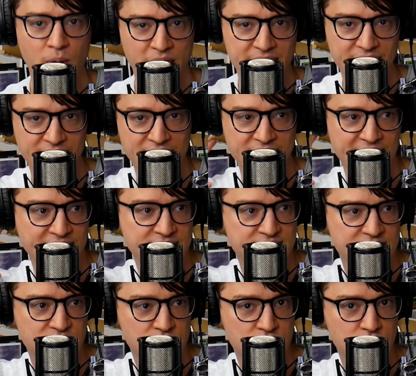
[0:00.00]
but in a
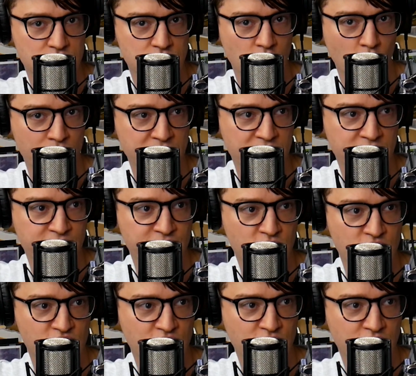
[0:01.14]
dystopian
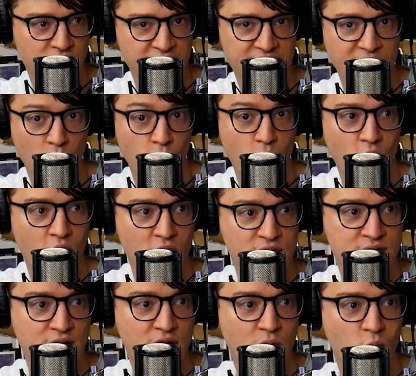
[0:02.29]
future, in a
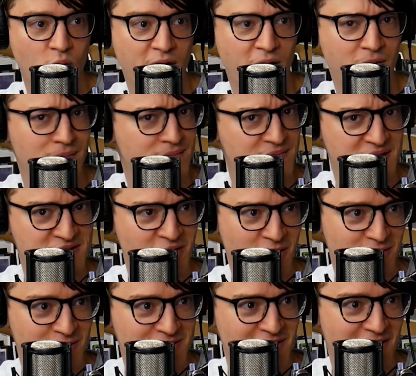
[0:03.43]
world where the
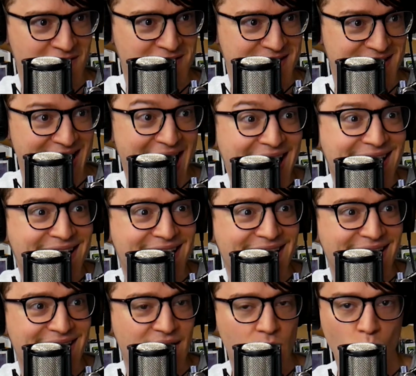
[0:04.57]
turtles are dead.
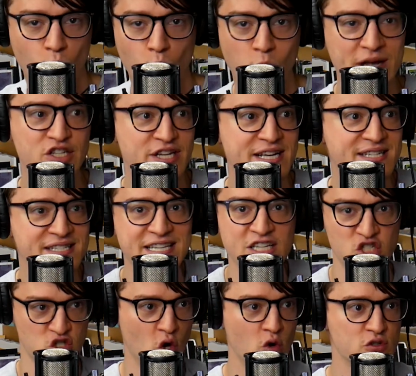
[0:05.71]
Which is the
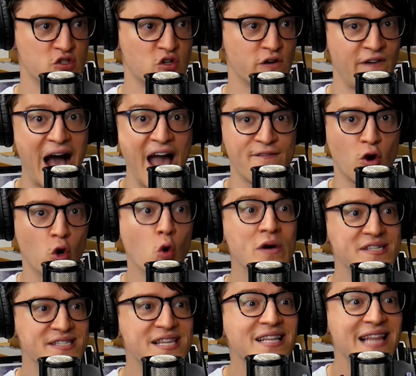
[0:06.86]
sole survivor? Who
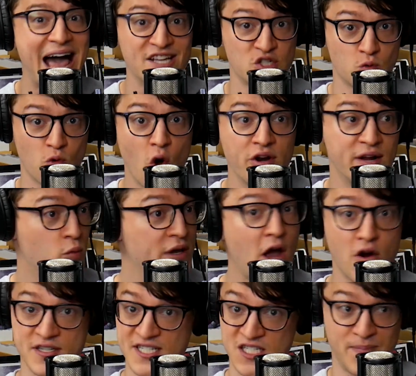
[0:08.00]
is the last Ronin? We
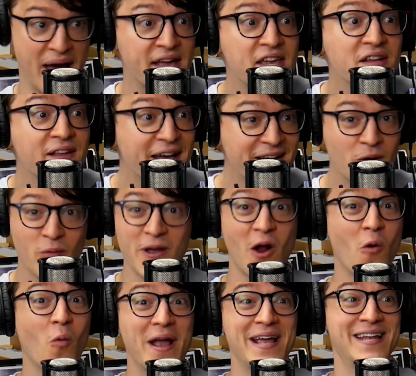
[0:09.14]
are speculating. We
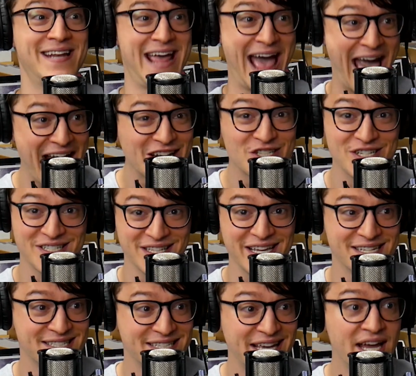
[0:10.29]
are waiting anxiously
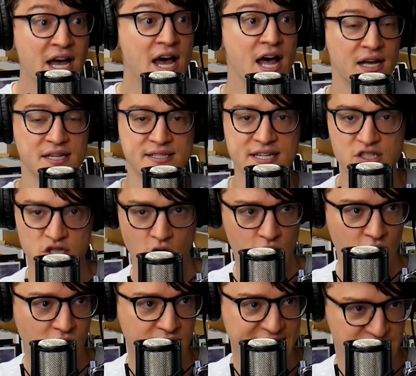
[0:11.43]
to see, because this
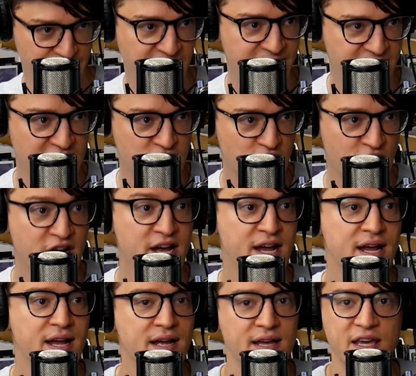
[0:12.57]
turtle that's being featured,
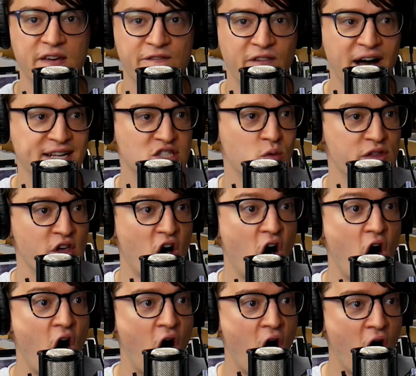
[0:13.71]
he fights with
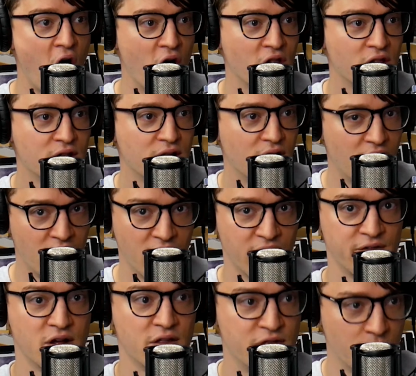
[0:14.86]
all
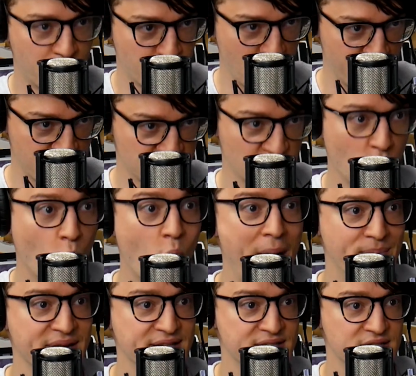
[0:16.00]
of the brothers'
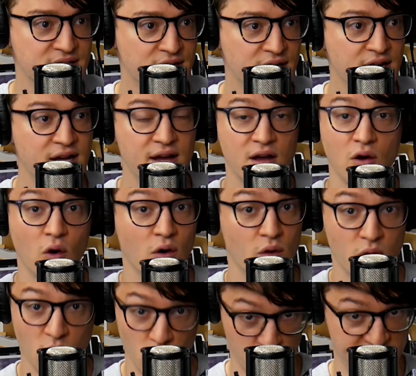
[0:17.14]
weapons.
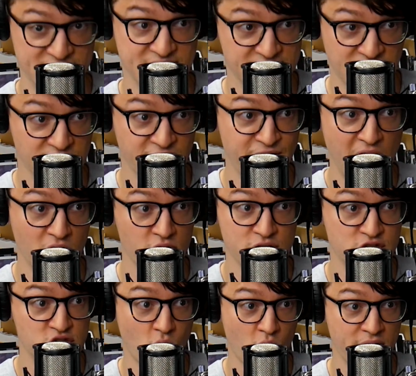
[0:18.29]
This is going to follow the
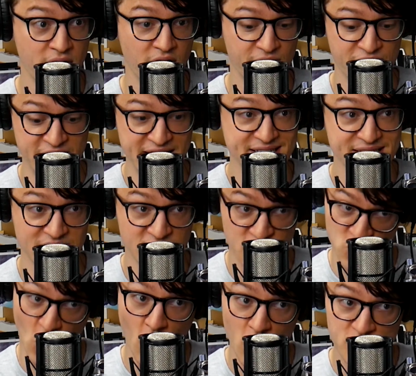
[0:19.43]
story of this
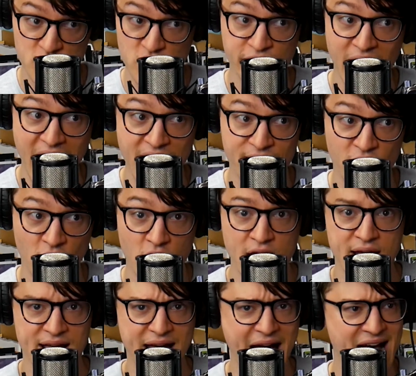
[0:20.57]
sole survivor
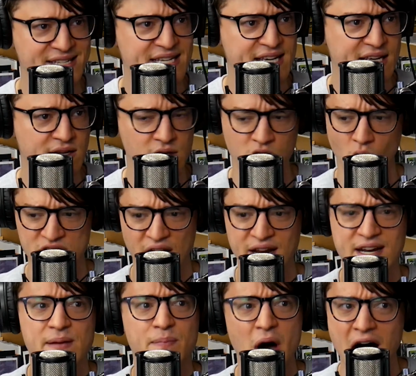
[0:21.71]
as he goes on
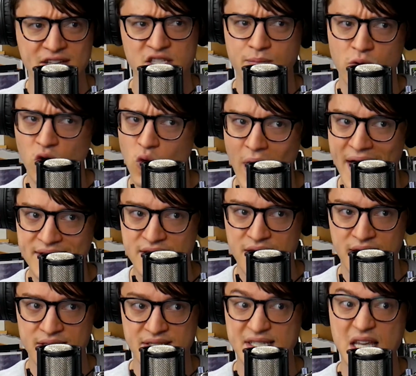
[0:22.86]
an impossible quest,
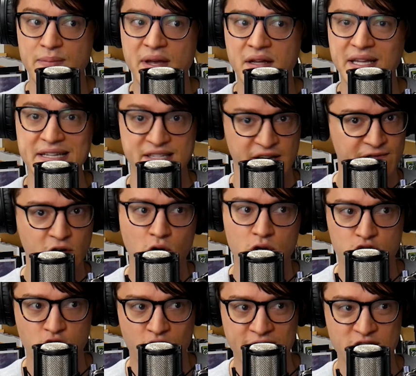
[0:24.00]
a seemingly
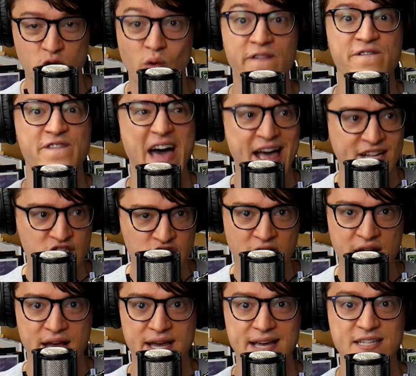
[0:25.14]
difficult journey to avenge
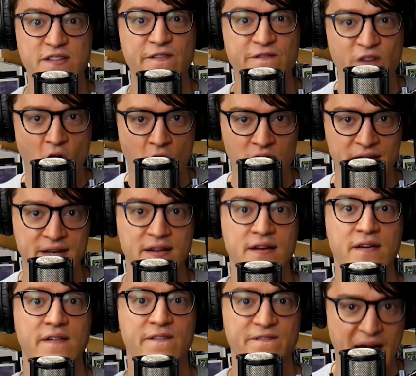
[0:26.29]
his fallen
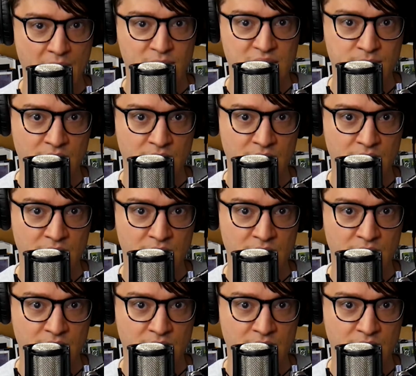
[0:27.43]
family